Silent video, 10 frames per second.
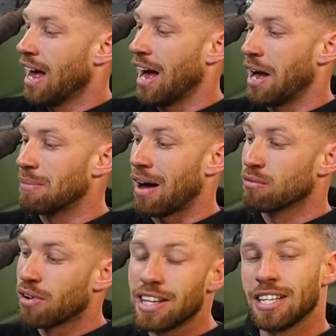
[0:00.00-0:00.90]

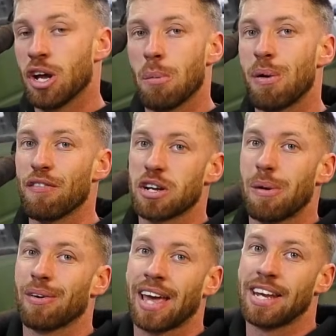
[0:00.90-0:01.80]
I'm really not bothered
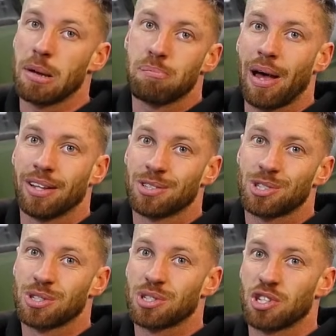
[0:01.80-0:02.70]
about getting it
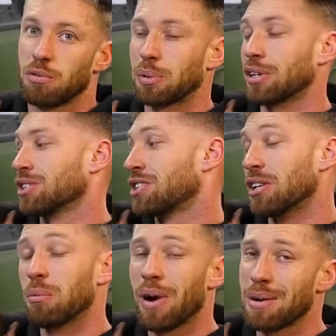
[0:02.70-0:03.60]
balanced and stuff because
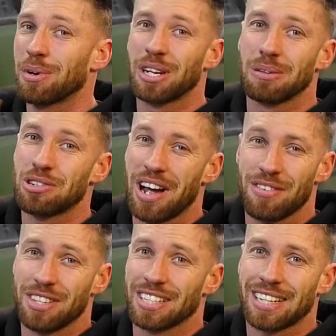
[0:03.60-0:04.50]
the way we're going to be
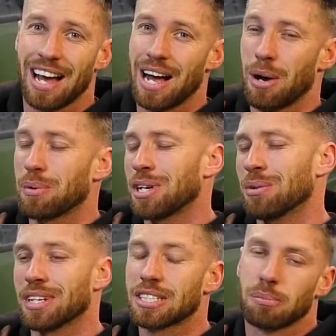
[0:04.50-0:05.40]
driving this car, we
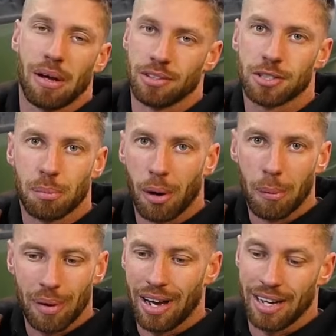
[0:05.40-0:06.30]
don't need to balance the
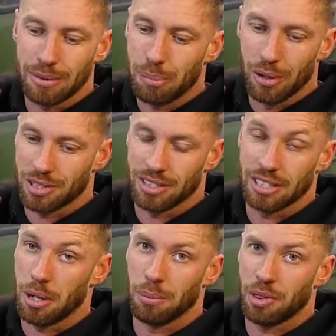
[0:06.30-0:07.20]
prop. I
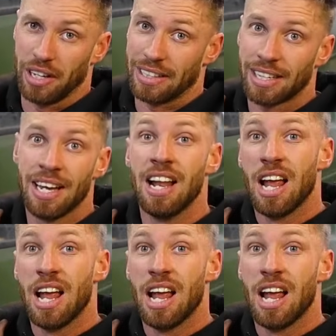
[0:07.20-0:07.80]
personally don't think.